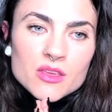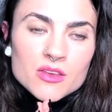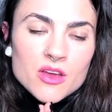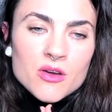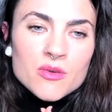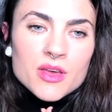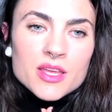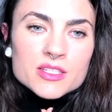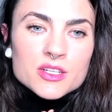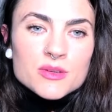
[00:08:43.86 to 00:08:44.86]
you know,
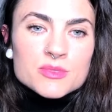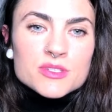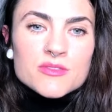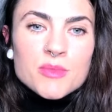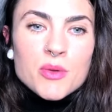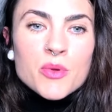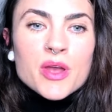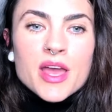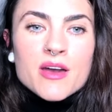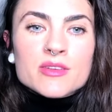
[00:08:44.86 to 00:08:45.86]
in terms of my
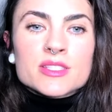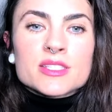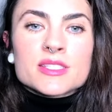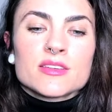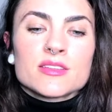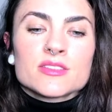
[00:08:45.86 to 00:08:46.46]
workouts,